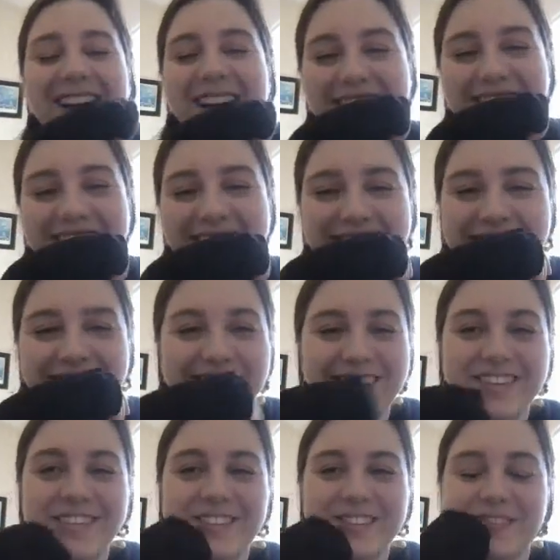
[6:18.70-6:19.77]

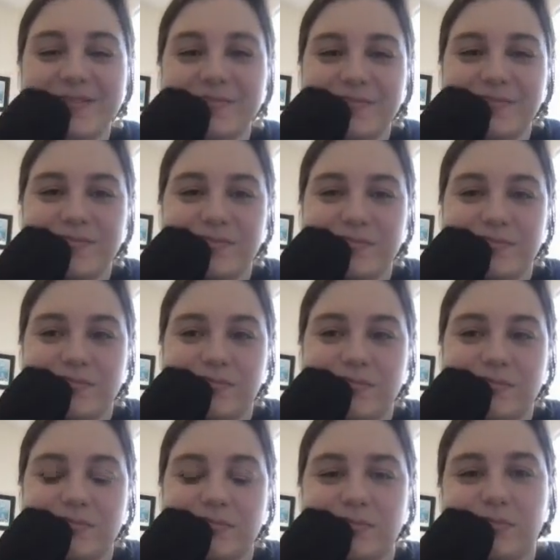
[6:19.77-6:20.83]

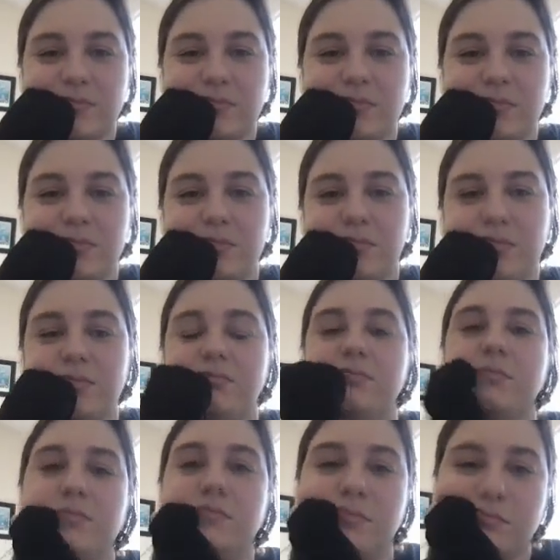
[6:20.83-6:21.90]

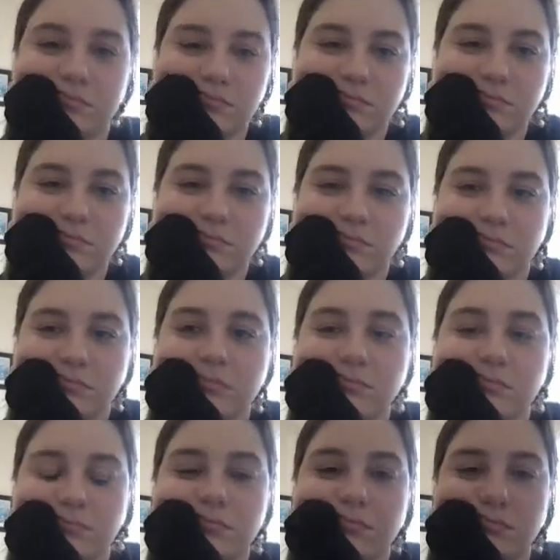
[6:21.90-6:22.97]

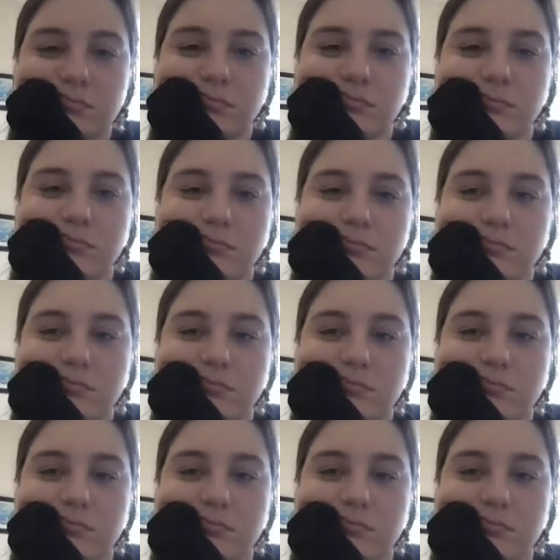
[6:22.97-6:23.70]
No words are spoken by the person on screen.